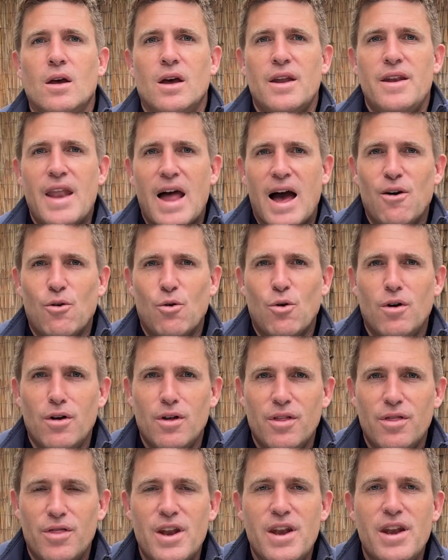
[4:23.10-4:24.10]
Now,
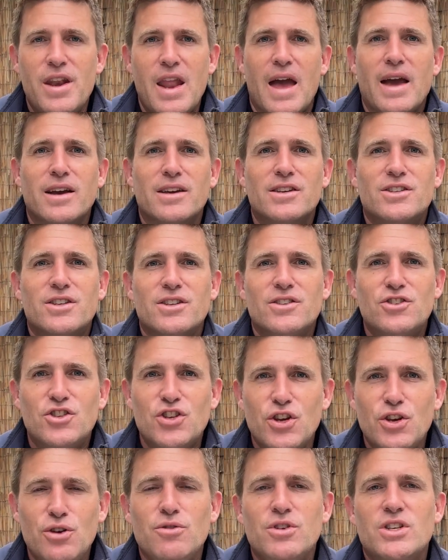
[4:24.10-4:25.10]
the next
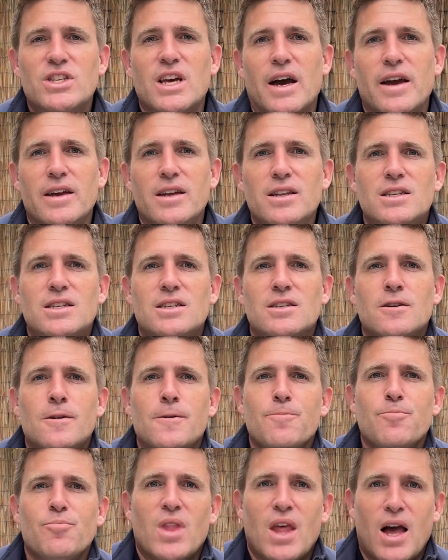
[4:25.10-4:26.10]
two sites,
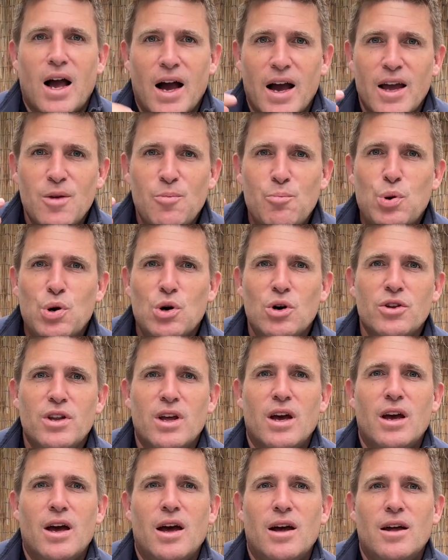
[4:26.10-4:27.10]
I put
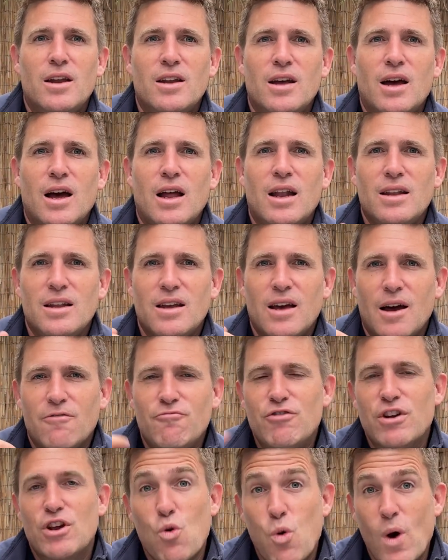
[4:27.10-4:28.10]
a
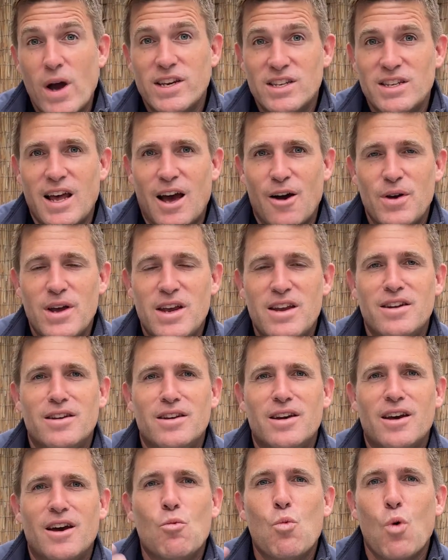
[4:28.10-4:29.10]
request out in
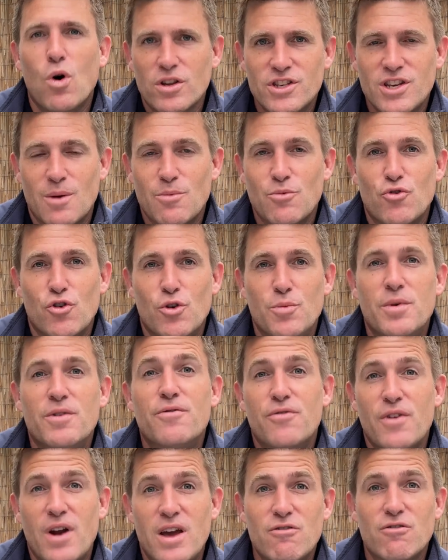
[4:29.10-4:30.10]
a WhatsApp group, a
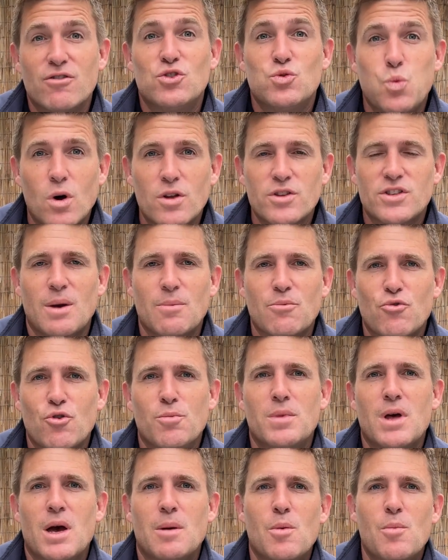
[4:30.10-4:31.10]
fragrance WhatsApp group
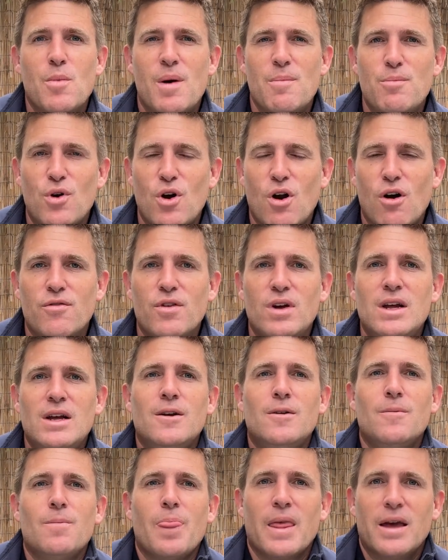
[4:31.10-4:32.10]
that I'm a member of,
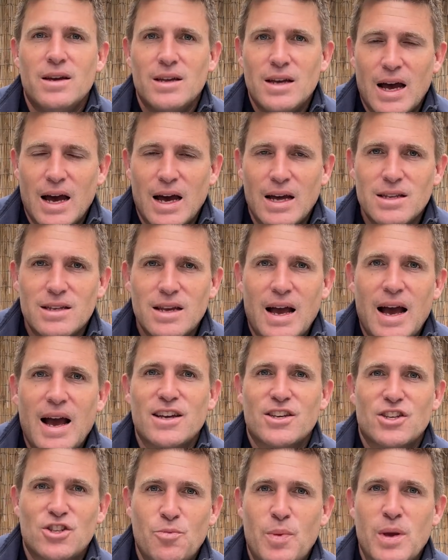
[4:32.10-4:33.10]
and
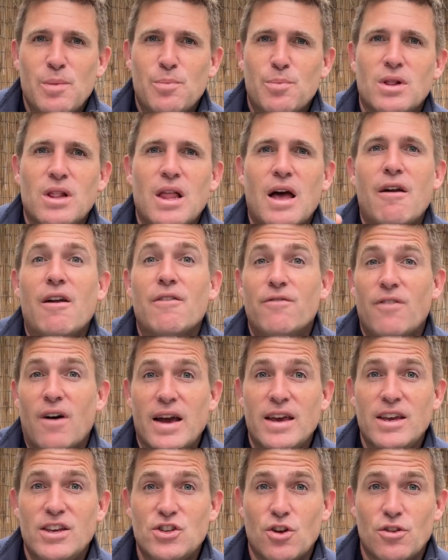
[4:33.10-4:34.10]
asked people their
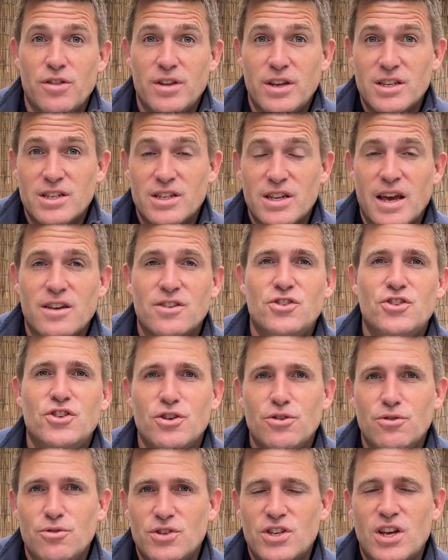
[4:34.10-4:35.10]
advice on these next
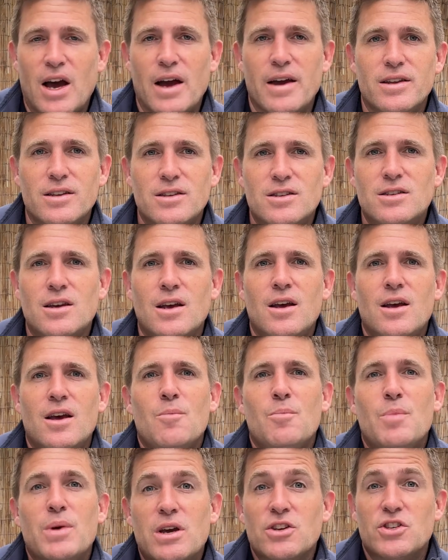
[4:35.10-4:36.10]
two sites
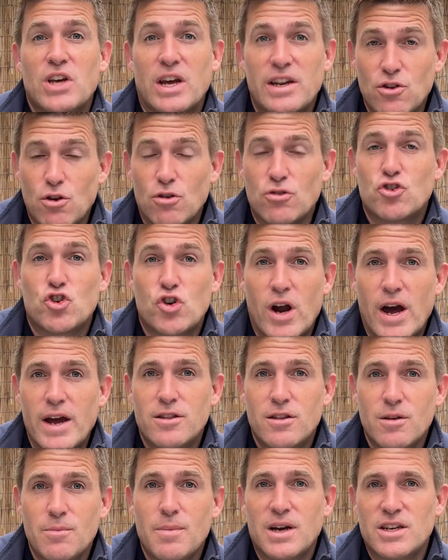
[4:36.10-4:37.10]
because I'd not
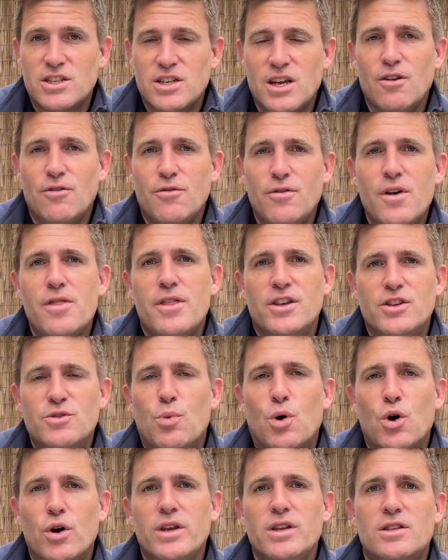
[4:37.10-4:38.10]
tried them myself at this
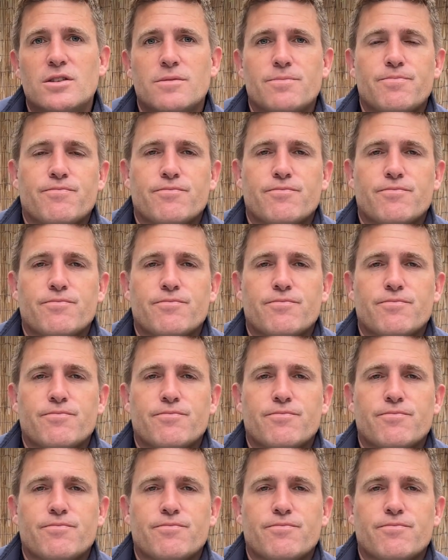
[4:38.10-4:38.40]
point.